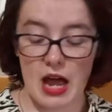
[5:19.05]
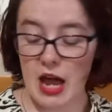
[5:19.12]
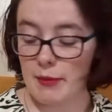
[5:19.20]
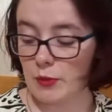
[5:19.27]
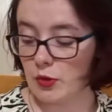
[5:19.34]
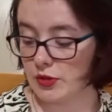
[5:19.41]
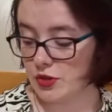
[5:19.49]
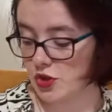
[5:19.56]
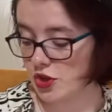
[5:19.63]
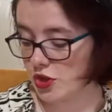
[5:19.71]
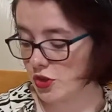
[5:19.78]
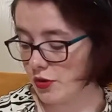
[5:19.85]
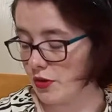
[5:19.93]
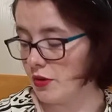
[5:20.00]
I'm going to
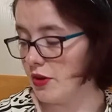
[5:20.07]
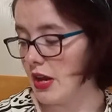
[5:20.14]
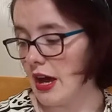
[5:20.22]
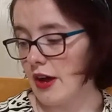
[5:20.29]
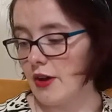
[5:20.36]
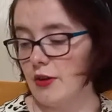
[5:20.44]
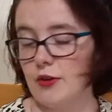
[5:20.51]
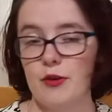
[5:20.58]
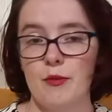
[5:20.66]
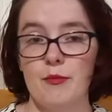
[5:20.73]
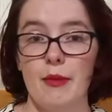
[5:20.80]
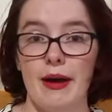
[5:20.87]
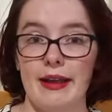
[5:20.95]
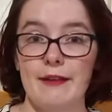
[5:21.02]
show you now
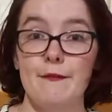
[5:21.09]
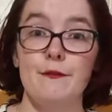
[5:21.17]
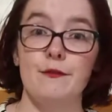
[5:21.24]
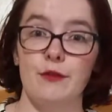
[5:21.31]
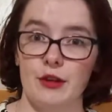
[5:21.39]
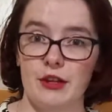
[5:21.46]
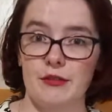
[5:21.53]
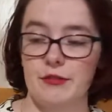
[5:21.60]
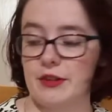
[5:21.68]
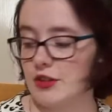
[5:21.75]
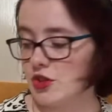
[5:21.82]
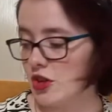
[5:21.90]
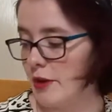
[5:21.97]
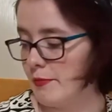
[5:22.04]
my fully
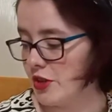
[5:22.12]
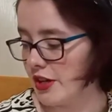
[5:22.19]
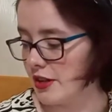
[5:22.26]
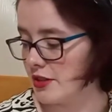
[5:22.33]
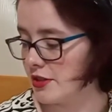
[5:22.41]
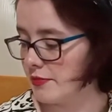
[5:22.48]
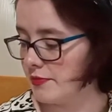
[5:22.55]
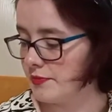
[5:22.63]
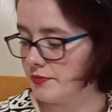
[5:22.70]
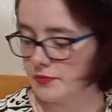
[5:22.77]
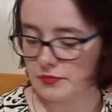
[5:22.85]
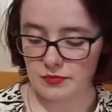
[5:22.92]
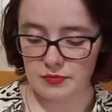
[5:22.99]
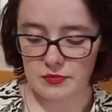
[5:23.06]
finished object.
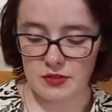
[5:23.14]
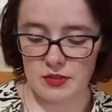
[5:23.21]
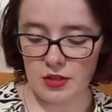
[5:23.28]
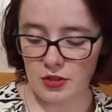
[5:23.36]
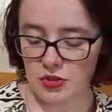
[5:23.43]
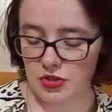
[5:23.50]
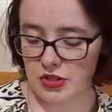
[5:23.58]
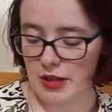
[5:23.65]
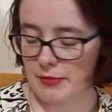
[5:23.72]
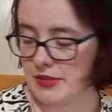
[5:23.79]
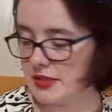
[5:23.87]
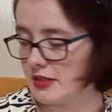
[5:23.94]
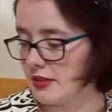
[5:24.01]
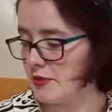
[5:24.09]
Just let me
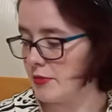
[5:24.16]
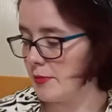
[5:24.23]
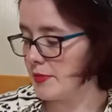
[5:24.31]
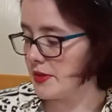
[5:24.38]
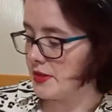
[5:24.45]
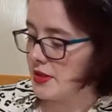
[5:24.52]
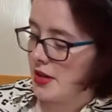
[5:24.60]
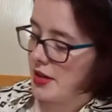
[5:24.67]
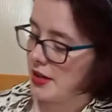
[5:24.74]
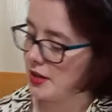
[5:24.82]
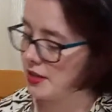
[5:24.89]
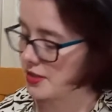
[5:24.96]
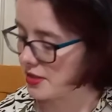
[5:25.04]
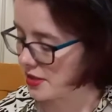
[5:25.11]
set these whips aside.